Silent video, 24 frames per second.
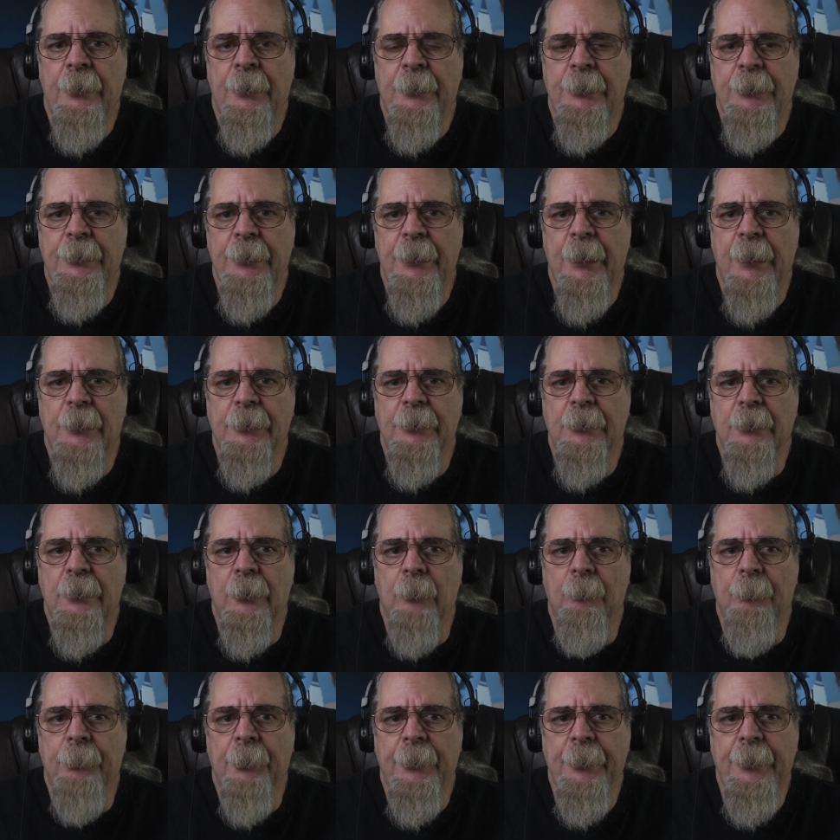she has a
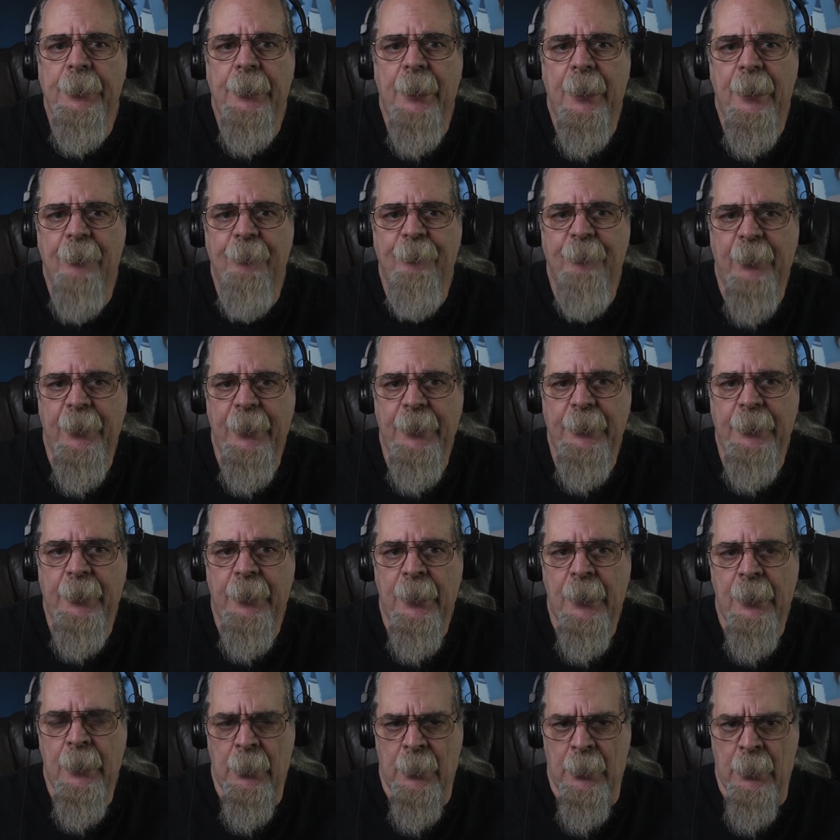complete
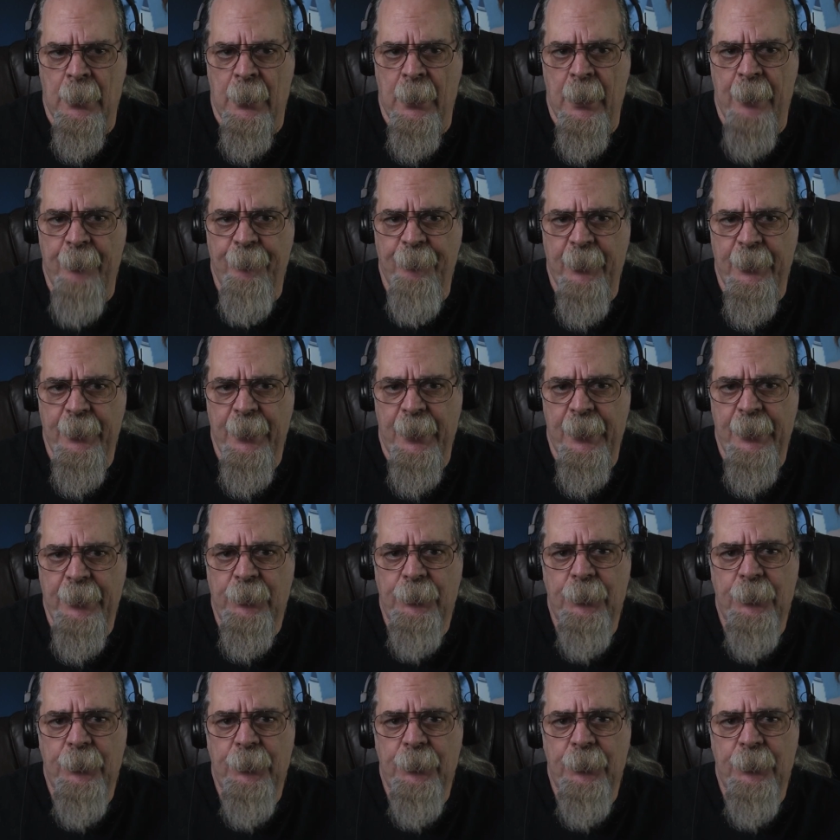FAA